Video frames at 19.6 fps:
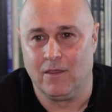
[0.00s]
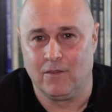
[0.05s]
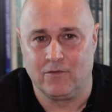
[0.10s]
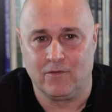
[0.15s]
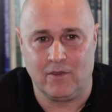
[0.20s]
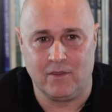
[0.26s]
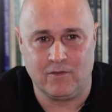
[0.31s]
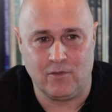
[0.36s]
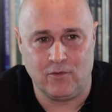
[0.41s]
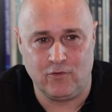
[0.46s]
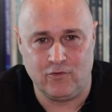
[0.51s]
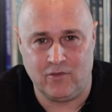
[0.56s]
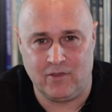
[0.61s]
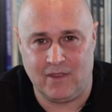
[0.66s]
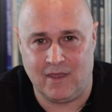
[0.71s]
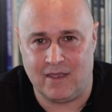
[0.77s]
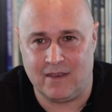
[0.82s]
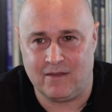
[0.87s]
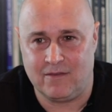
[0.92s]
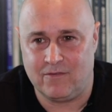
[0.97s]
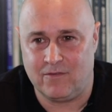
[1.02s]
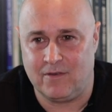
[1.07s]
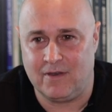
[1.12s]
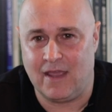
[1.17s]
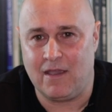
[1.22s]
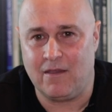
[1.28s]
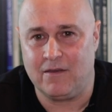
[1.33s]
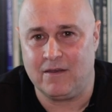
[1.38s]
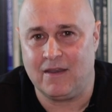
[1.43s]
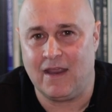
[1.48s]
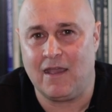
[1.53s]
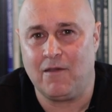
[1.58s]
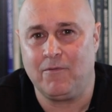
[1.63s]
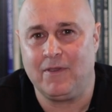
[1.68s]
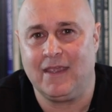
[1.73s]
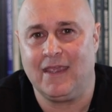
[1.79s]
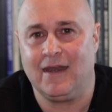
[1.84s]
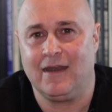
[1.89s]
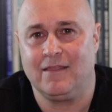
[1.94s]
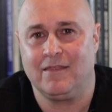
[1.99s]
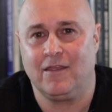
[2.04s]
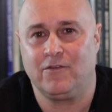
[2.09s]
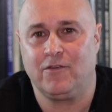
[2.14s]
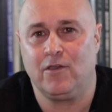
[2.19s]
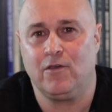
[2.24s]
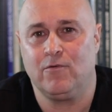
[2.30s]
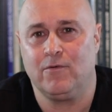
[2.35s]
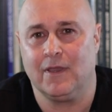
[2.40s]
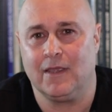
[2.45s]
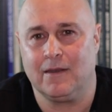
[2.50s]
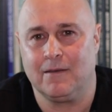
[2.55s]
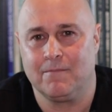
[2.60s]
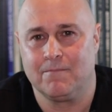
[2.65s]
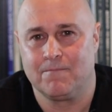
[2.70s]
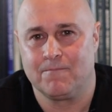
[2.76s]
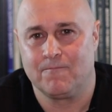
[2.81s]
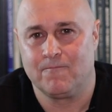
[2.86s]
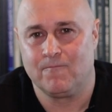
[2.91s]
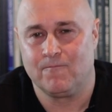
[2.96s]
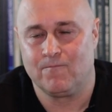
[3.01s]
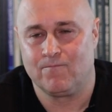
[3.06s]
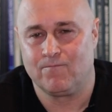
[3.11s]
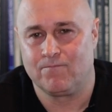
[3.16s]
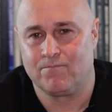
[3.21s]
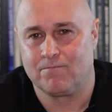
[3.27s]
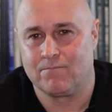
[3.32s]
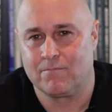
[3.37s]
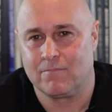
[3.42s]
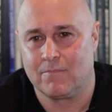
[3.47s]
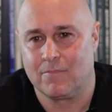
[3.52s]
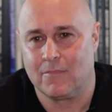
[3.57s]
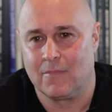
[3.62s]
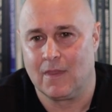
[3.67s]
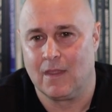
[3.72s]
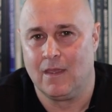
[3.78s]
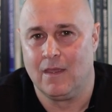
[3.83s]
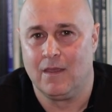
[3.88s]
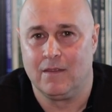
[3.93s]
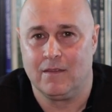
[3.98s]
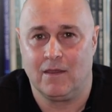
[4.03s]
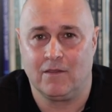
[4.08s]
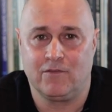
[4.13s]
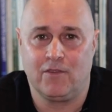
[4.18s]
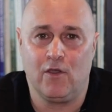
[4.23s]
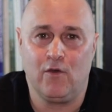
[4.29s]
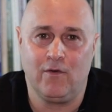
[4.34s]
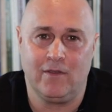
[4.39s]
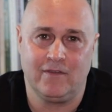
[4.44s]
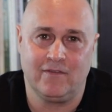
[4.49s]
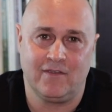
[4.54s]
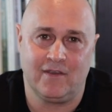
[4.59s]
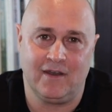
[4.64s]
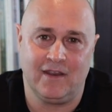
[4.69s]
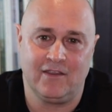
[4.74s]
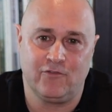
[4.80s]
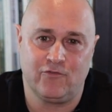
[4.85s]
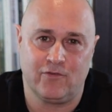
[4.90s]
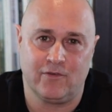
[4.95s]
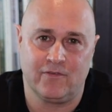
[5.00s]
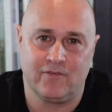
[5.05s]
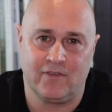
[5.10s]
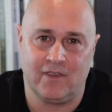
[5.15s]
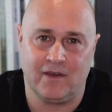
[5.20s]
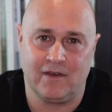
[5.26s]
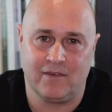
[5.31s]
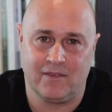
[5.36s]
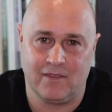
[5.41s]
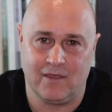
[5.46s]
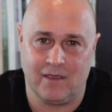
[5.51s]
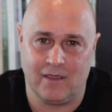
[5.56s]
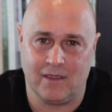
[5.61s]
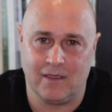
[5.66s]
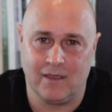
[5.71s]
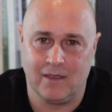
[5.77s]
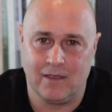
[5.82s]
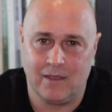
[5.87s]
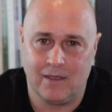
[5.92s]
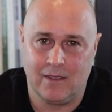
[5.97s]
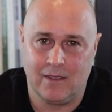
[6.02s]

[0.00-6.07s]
So I told you that. So now we get in the toe-in. Now, toe-in's an interesting thing.